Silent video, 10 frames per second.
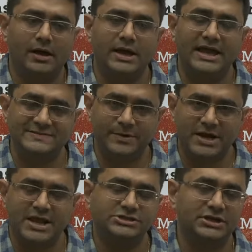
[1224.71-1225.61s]

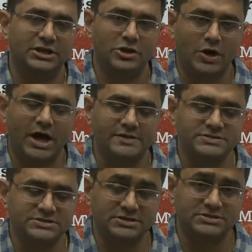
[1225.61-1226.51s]
explanation in your
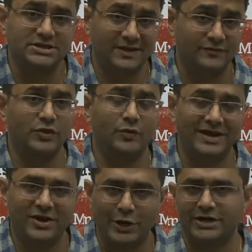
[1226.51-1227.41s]
answers, even though
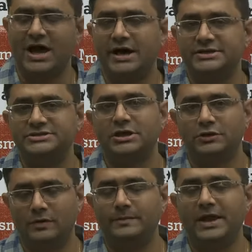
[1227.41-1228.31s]
when not asked,
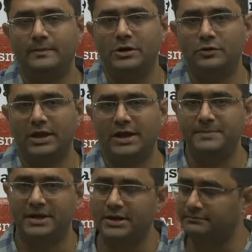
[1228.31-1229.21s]
you'll be able to get better